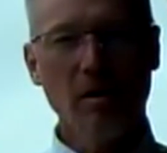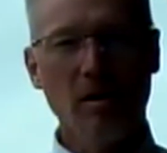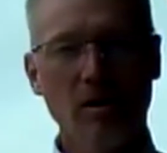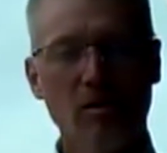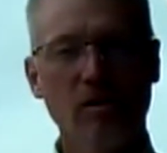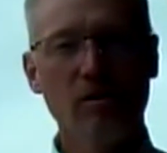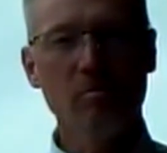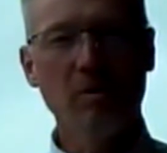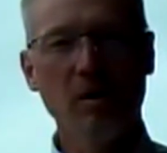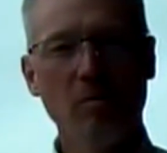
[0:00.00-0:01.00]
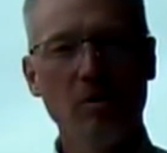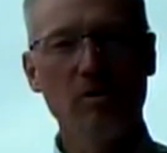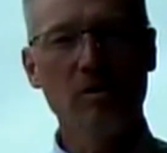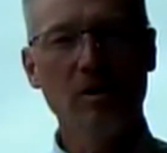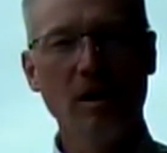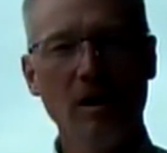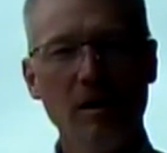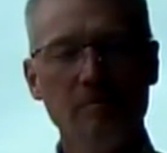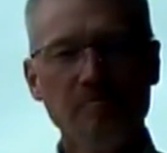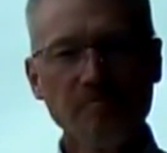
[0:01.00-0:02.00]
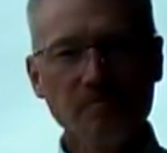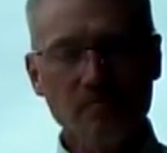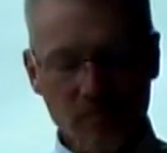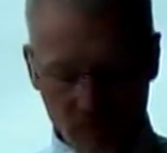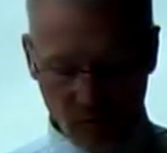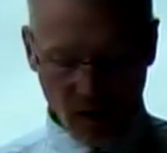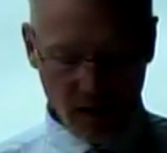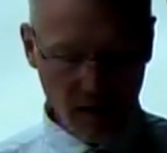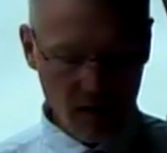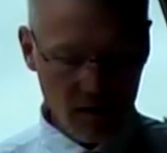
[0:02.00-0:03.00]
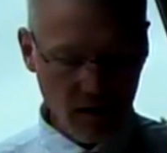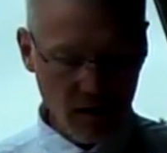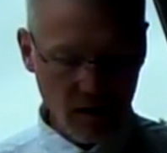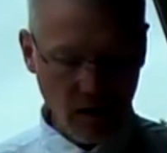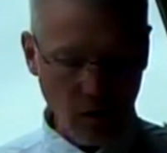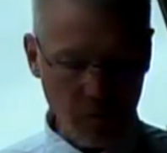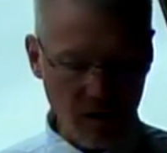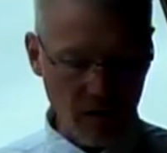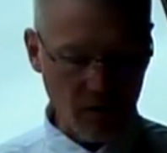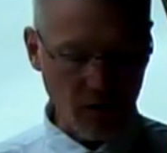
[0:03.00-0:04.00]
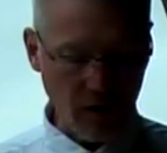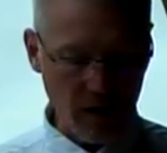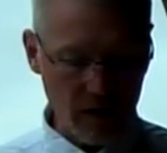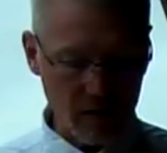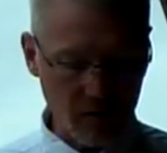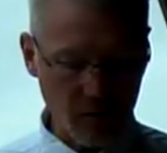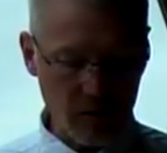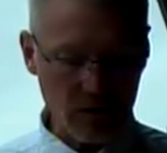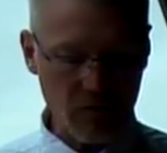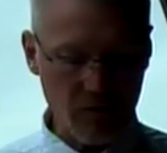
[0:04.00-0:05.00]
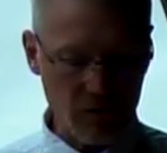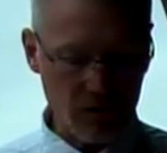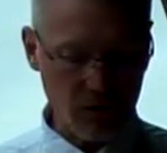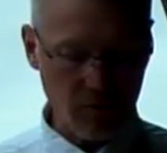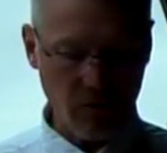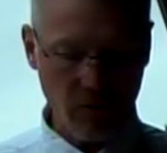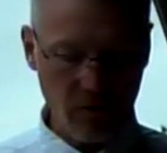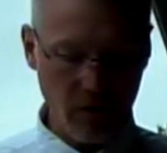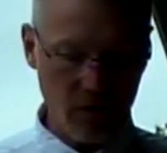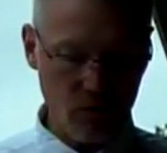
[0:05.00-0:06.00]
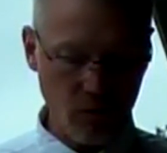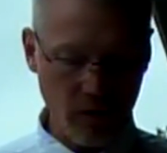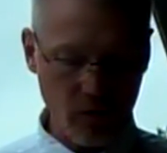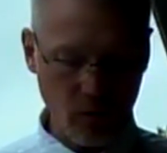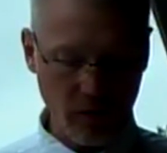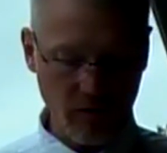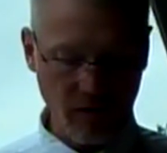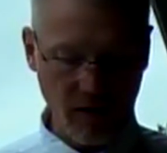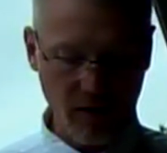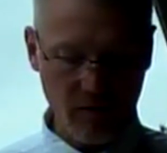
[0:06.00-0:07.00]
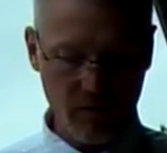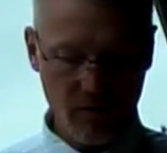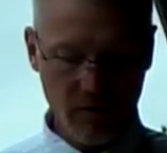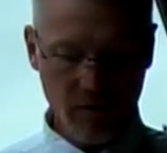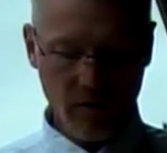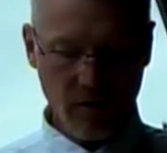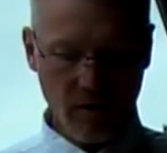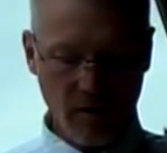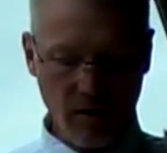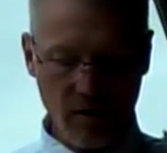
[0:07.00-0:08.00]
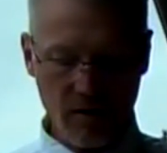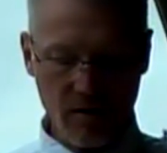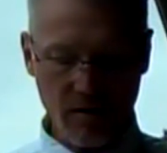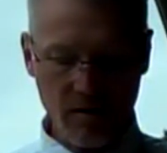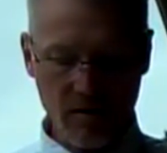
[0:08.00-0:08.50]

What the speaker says: good being with you today. And I hope you have a great rest of your summer in 2025. And